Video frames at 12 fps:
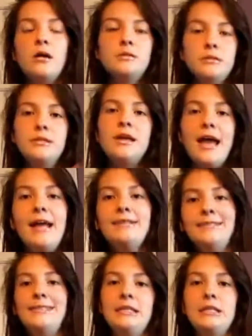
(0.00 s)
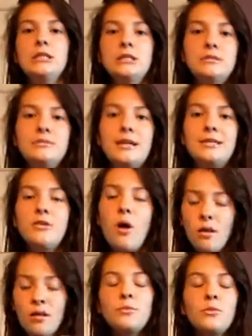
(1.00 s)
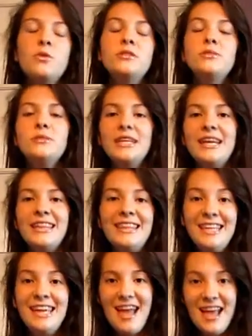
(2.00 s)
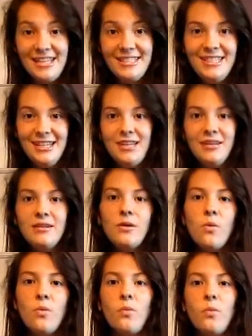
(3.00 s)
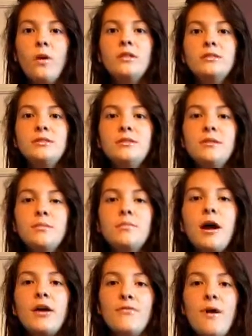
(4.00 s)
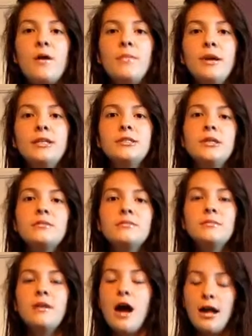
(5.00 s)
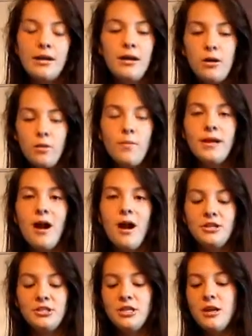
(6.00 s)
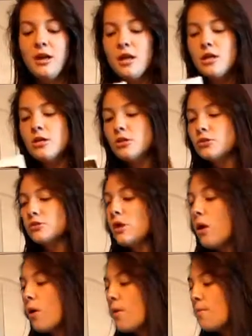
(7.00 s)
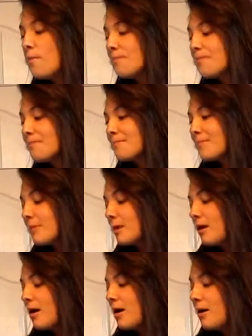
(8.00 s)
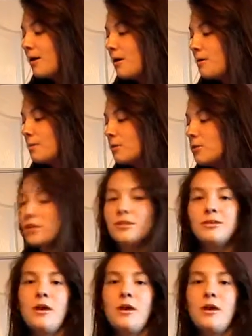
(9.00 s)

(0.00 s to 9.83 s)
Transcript: the ending, that is all I'm going to say, the ending was by far amazing. I, oh my gosh. So, um, look at the